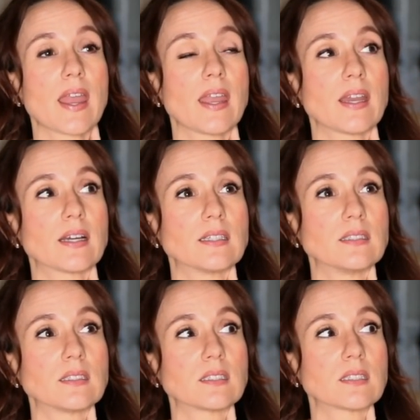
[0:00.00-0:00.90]

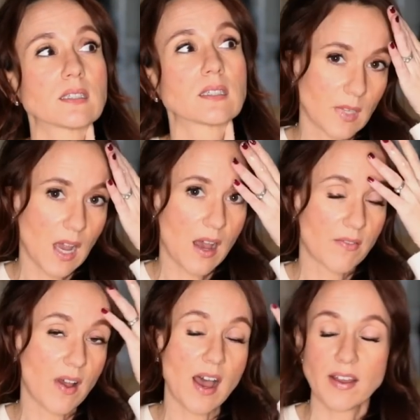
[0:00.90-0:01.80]
and
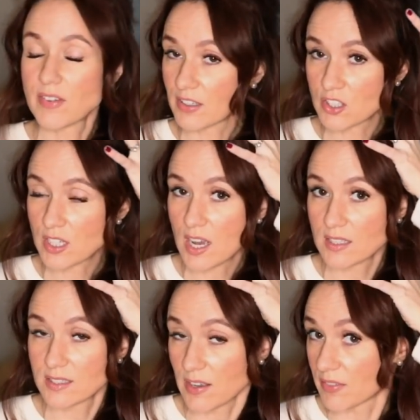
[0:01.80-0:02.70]
have I've actually
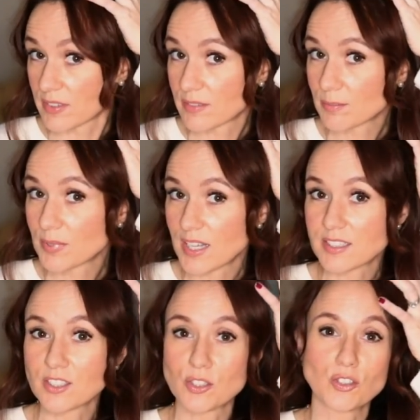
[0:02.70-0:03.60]
had seven
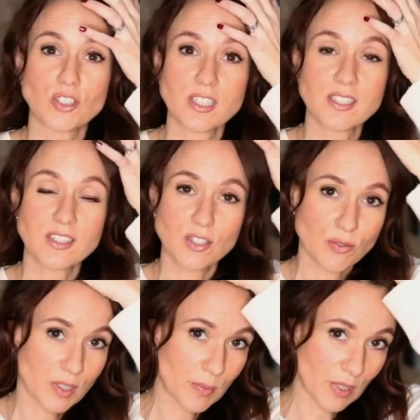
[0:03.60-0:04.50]
plastic surgeries to
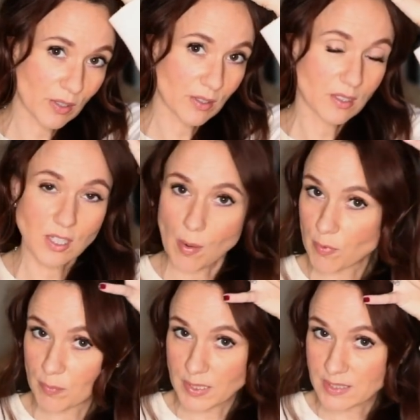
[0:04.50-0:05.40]
rebuild the top
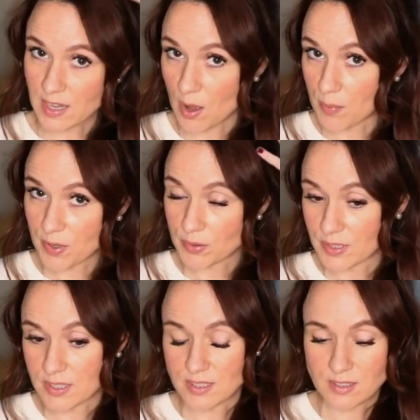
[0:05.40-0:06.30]
of my scalp that
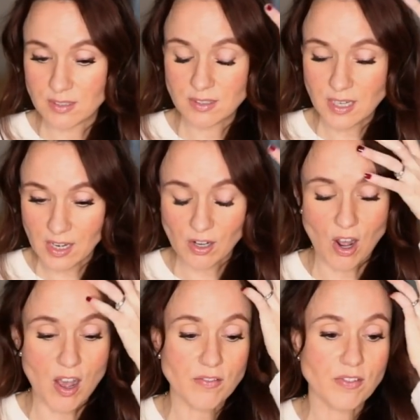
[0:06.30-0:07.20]
was taken
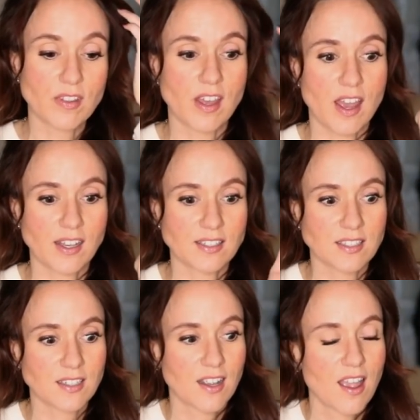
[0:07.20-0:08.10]
off in that
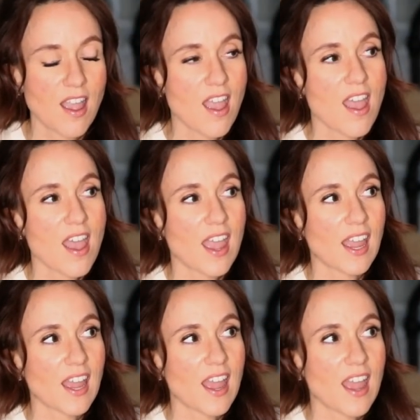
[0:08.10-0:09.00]
accident.
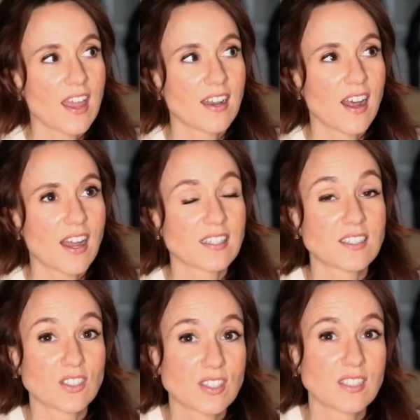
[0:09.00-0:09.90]
And I
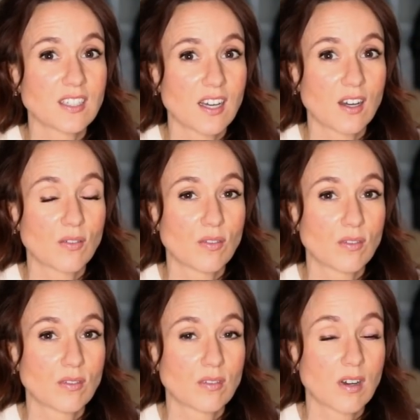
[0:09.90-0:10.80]
still see a,
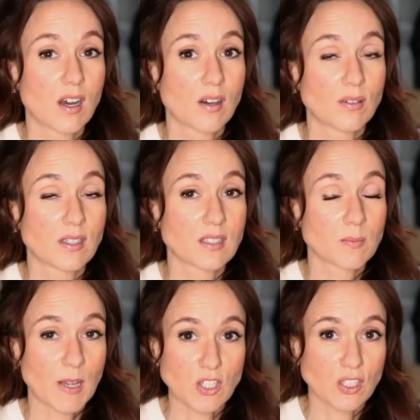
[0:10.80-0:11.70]
a
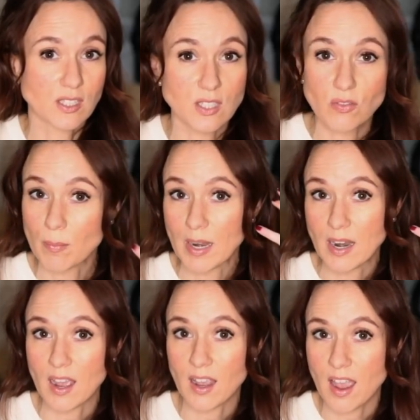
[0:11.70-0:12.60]
specialist for my
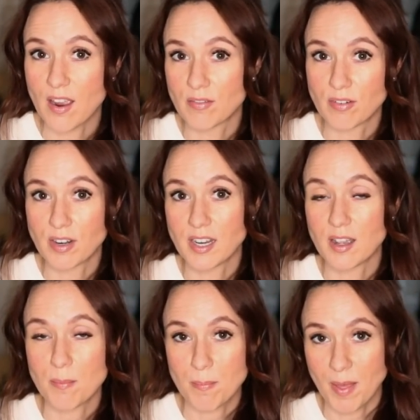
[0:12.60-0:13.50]
neck
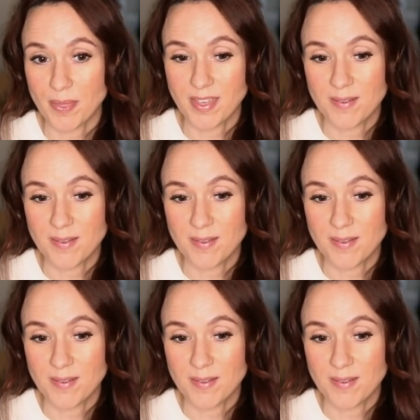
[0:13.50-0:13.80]
every month.